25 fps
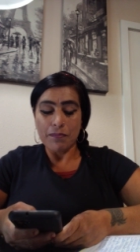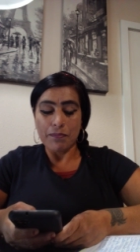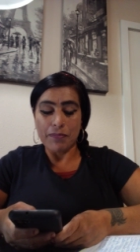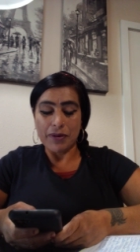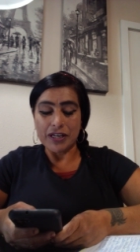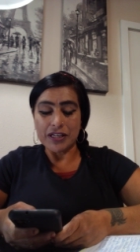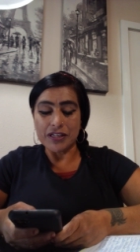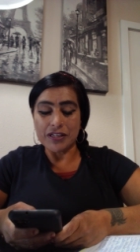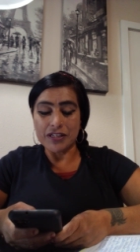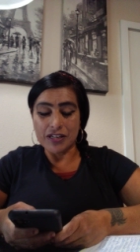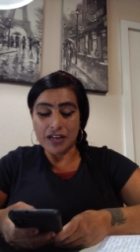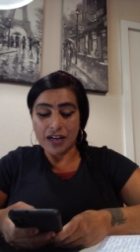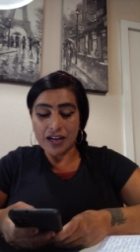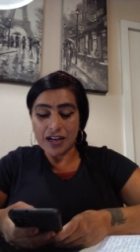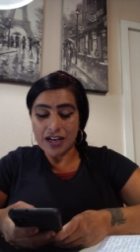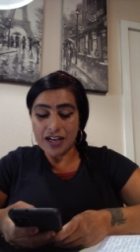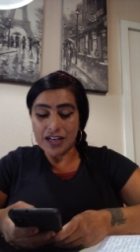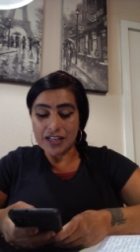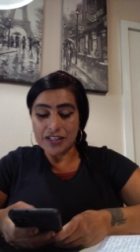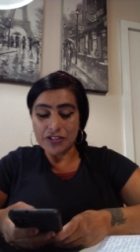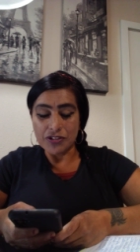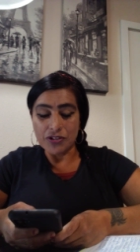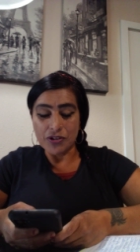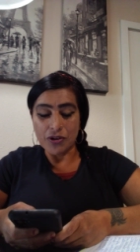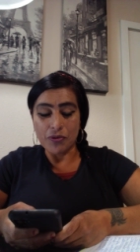but
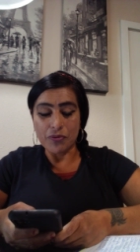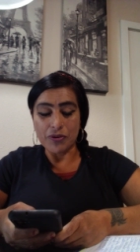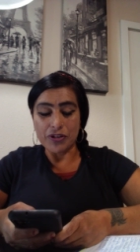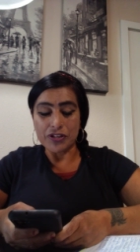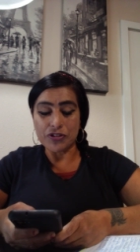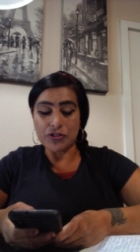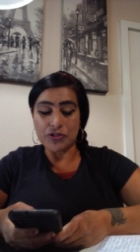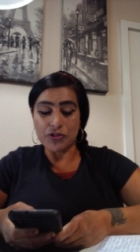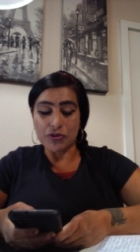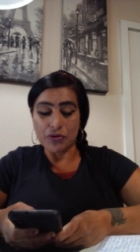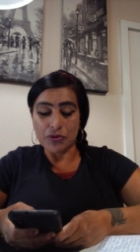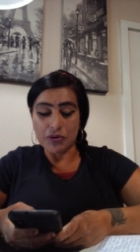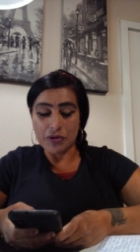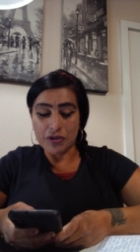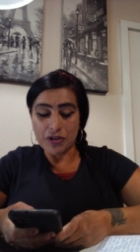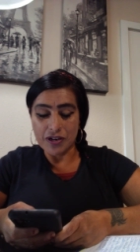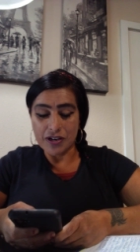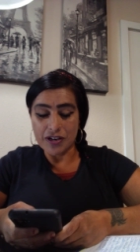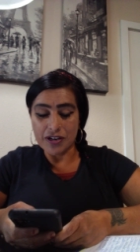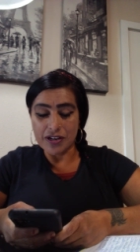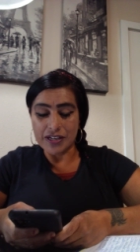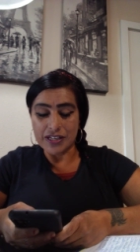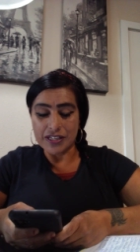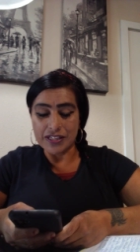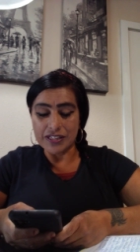God knoweth your
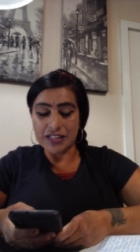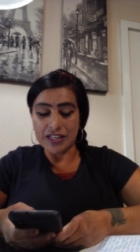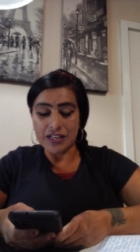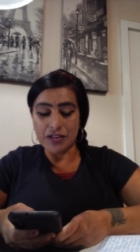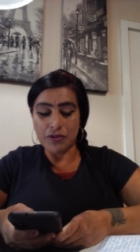heart,